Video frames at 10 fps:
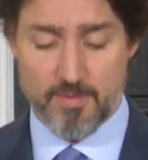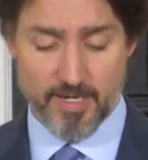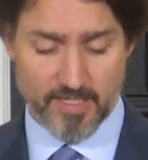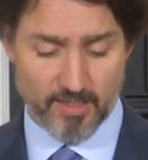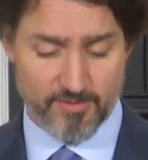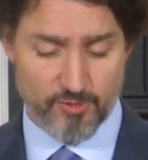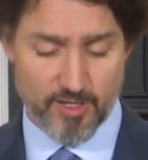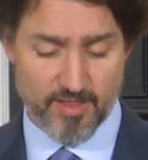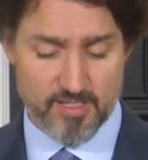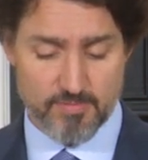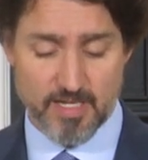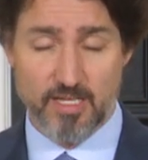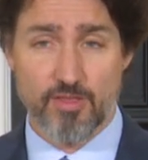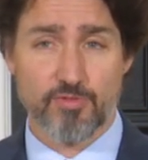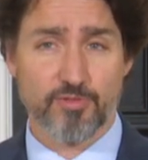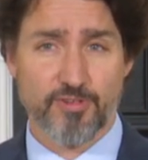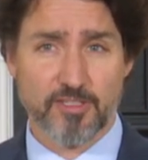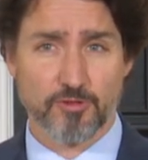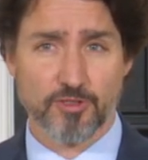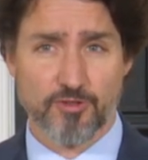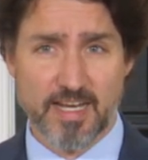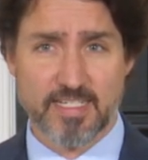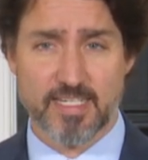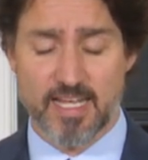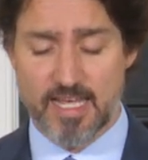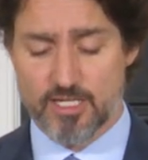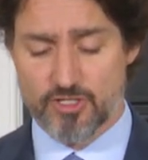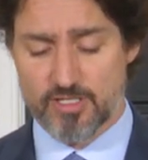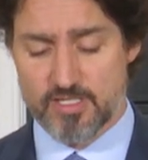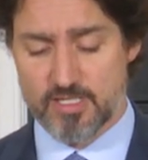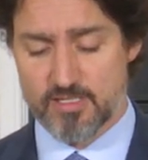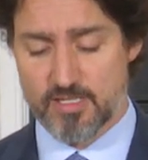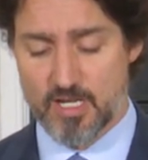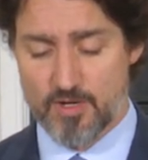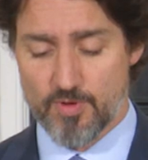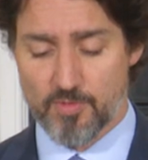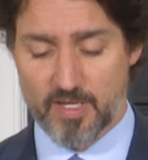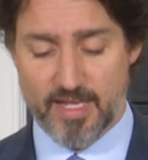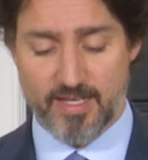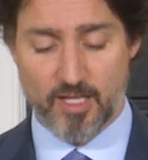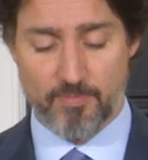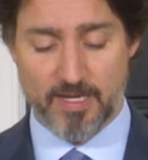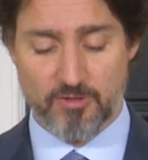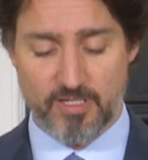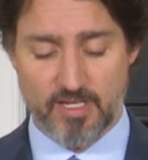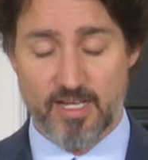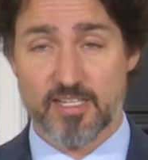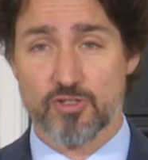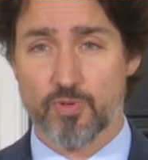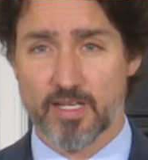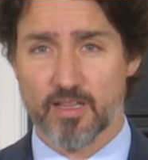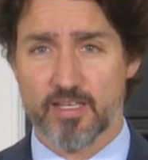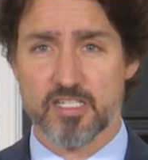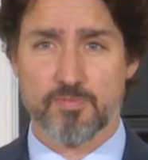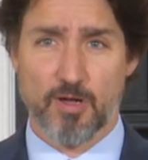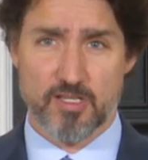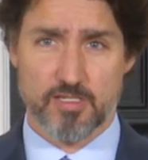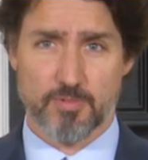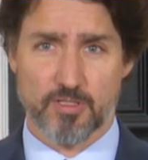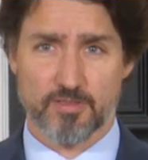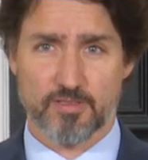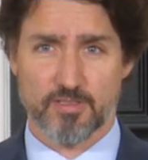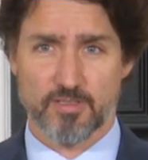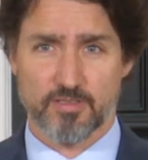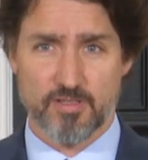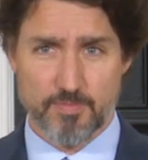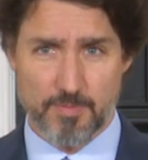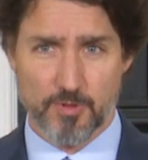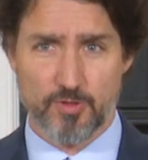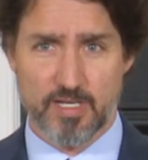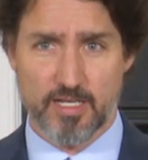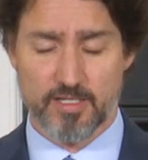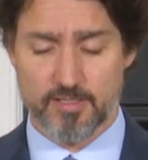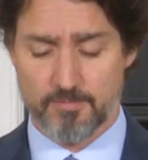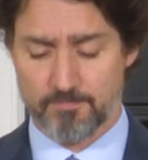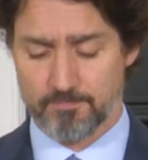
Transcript: By delivering this money through federal granting agencies, we will get help out as quickly as possible to the people who need it.